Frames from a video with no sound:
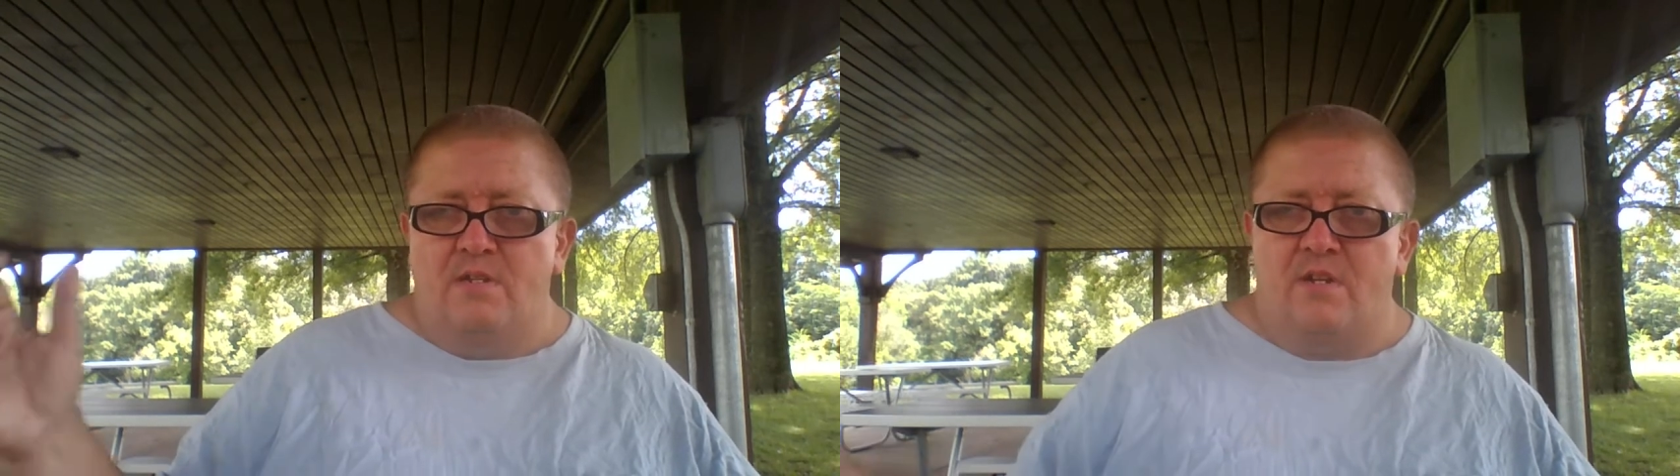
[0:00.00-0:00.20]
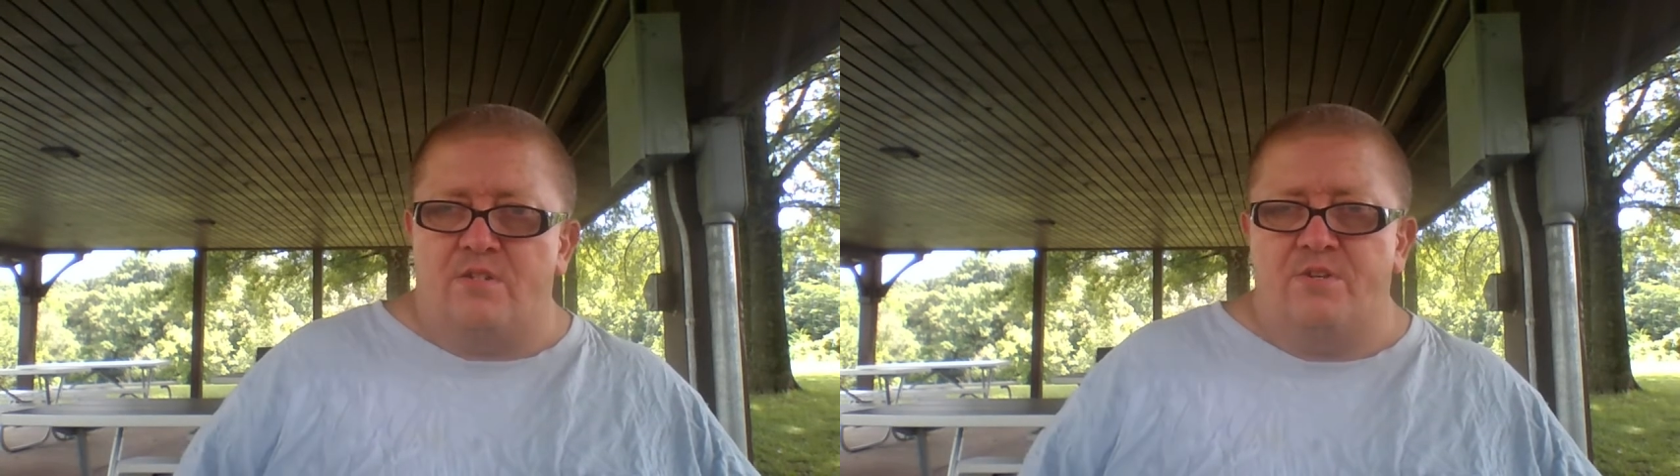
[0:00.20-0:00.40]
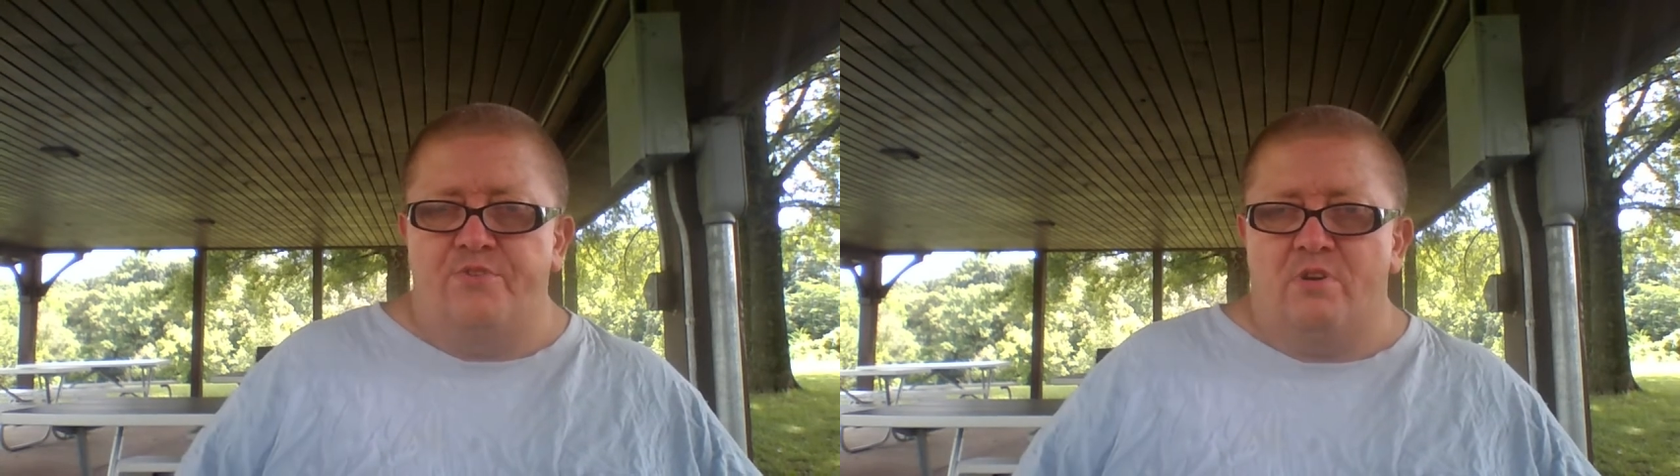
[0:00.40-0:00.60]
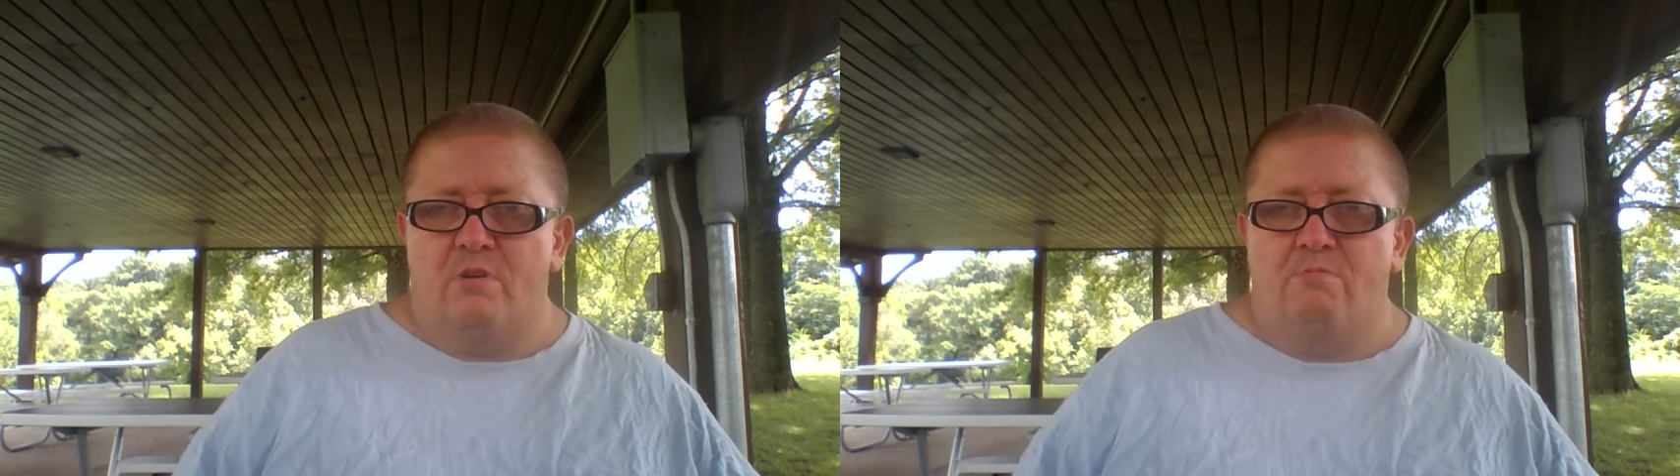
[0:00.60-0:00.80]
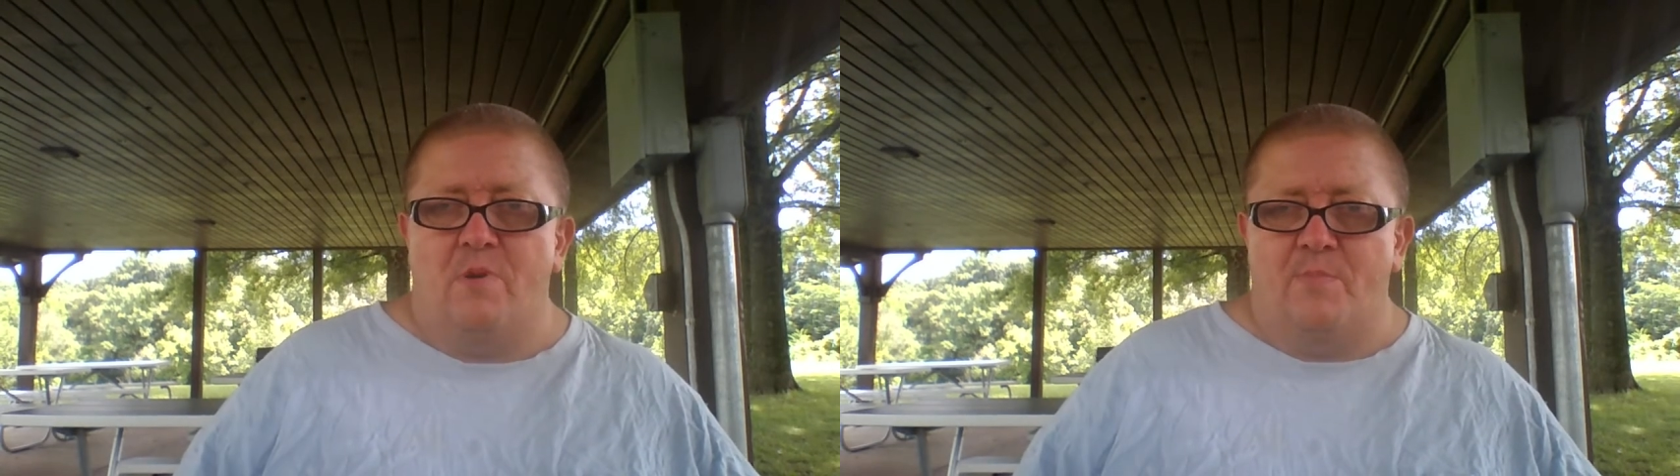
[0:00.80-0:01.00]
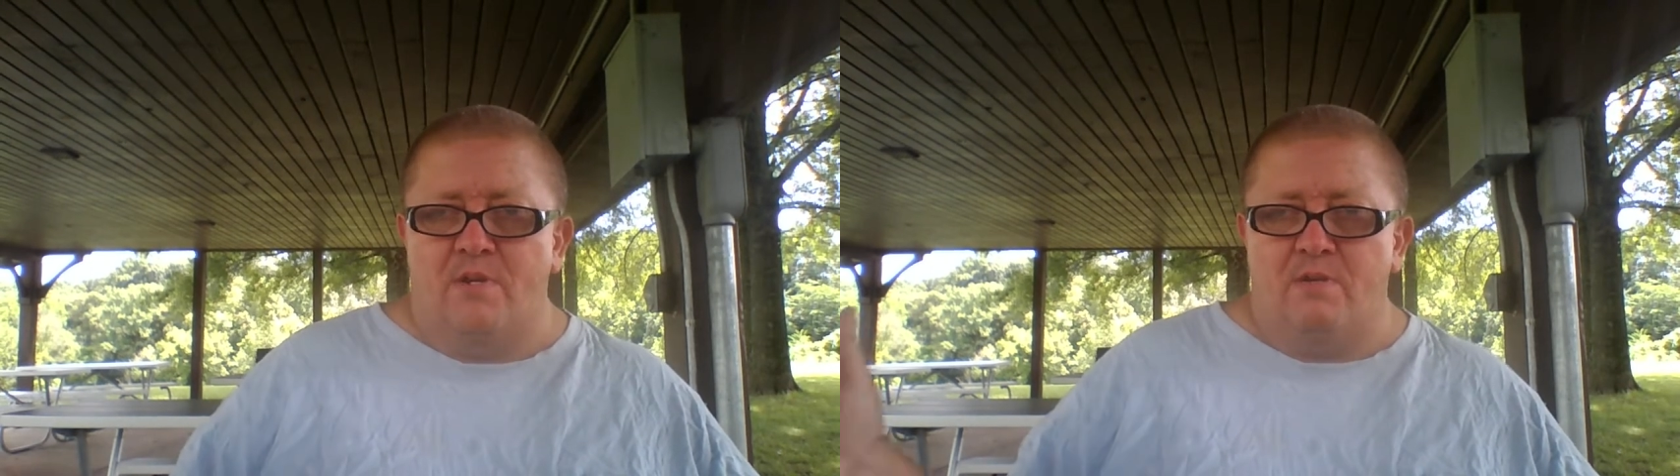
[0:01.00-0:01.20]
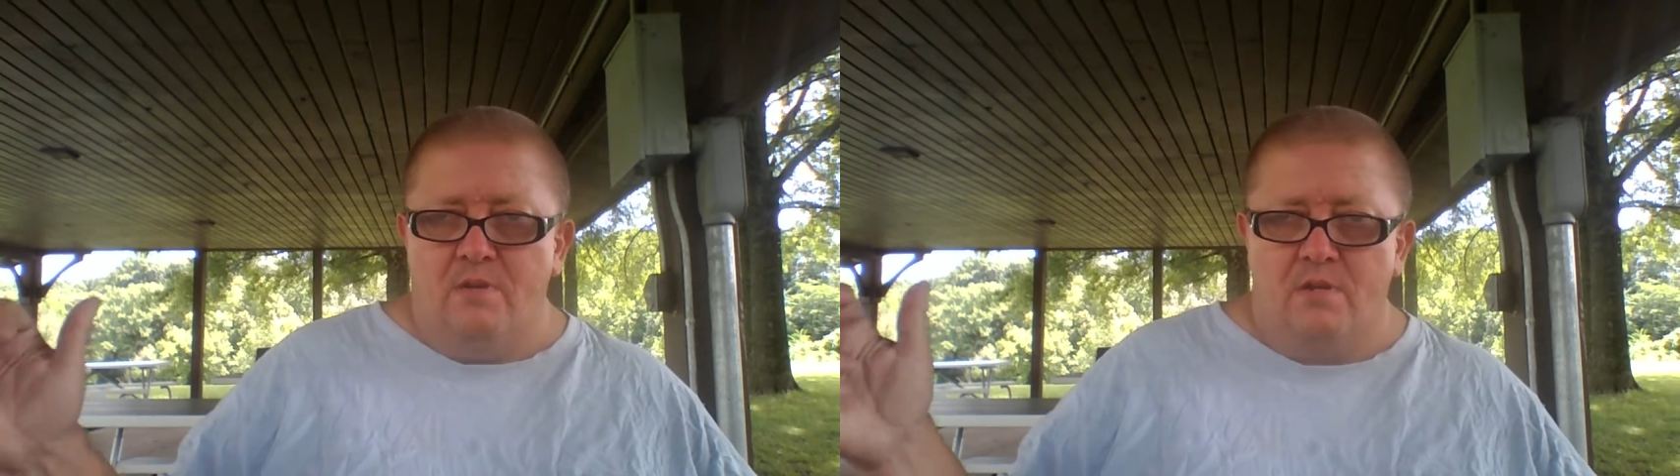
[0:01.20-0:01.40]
testing your equipment.